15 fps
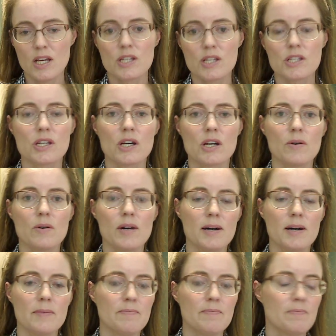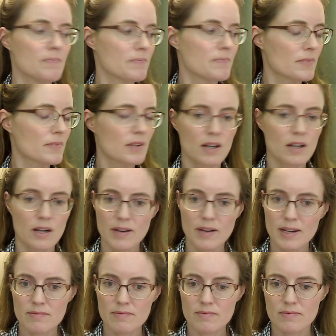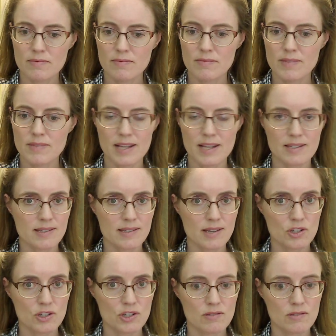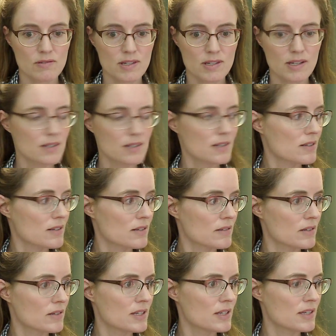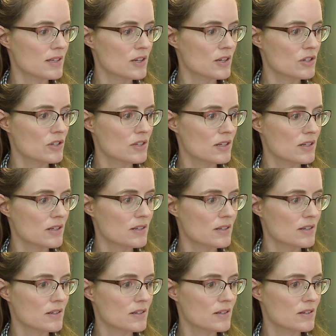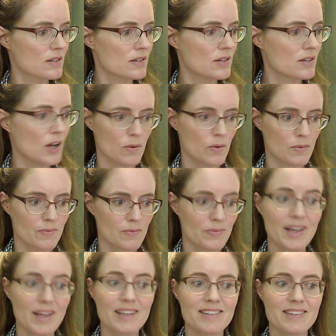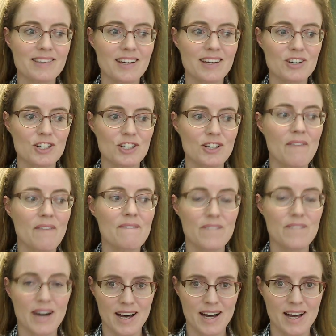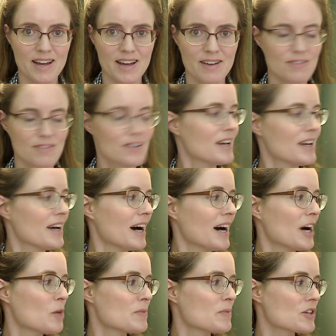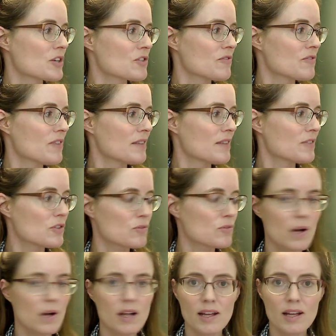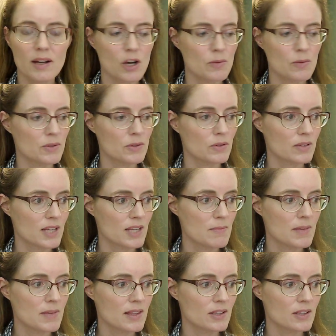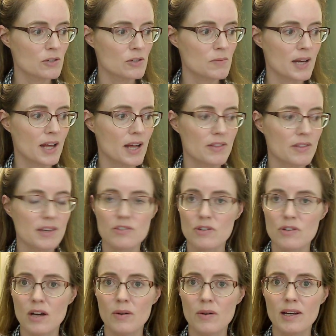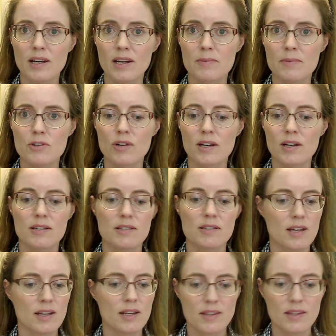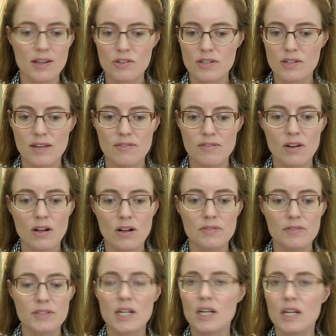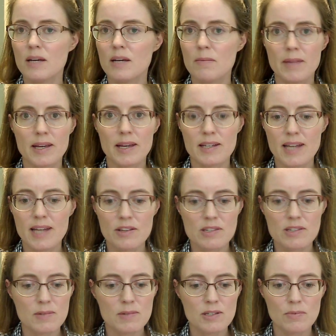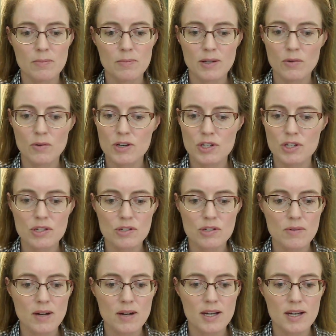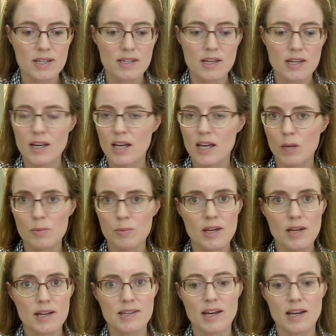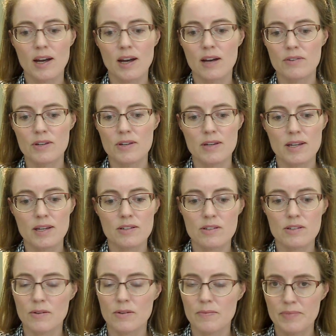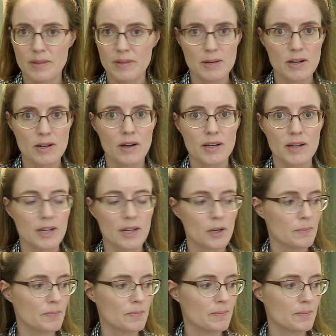So, all right, that's session 6. Is it session 6? No, that's session 5. I hope session 5 goes well, and I hope you'll keep me in the loop on how things are going, and I'm going to try to stay in there, stay involved, make announcements when big questions arise, help you guys out however you need it. So let me know how I can help.